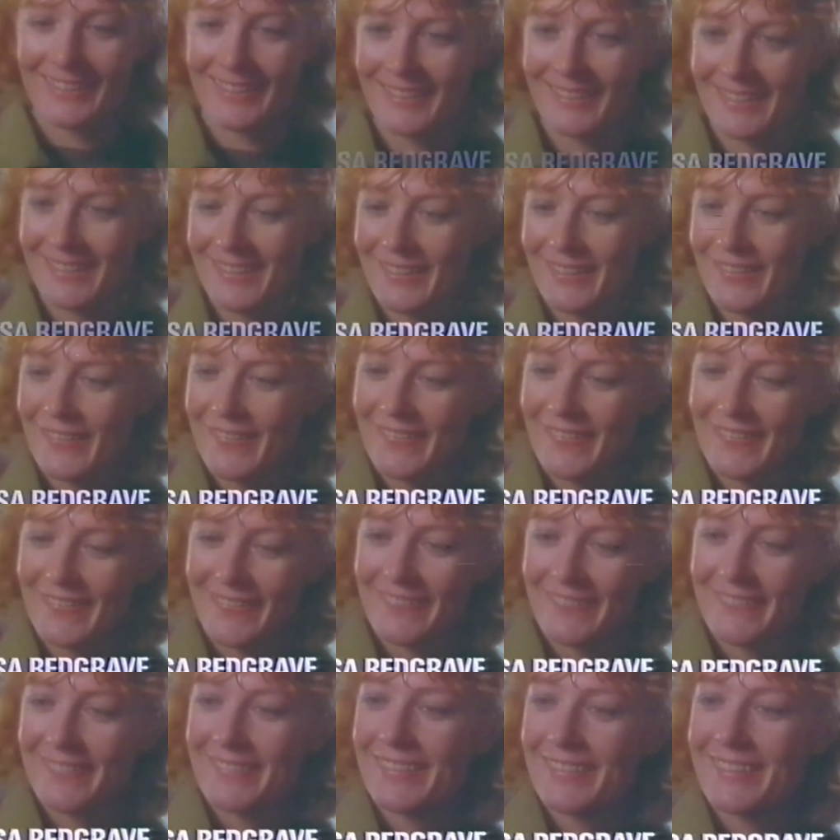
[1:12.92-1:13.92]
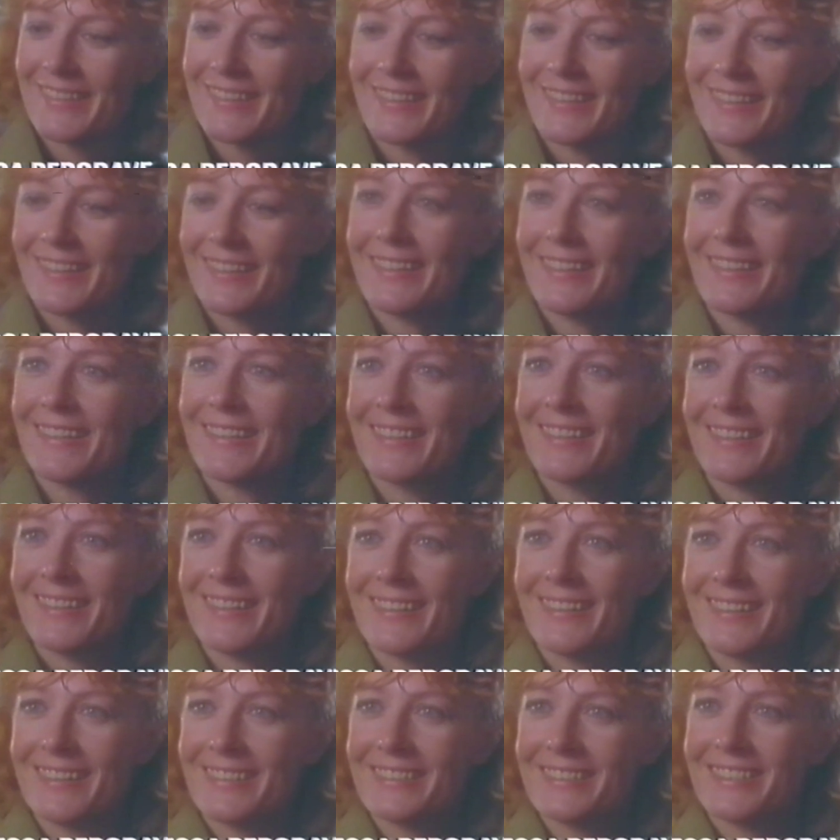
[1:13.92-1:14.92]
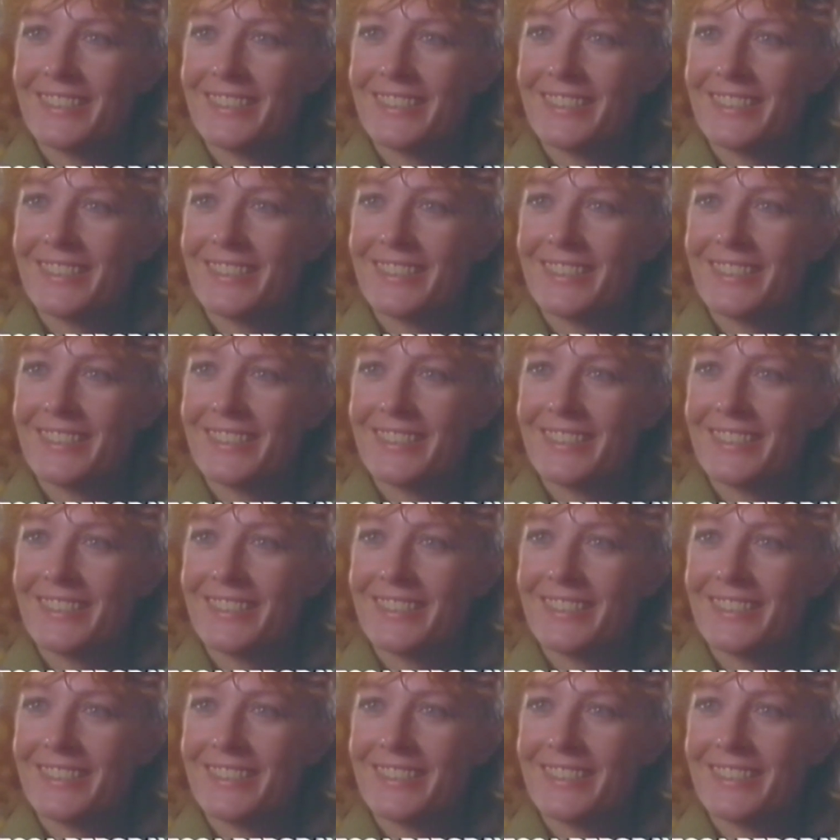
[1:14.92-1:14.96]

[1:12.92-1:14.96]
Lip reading: Vanessa Redgrave as Helen,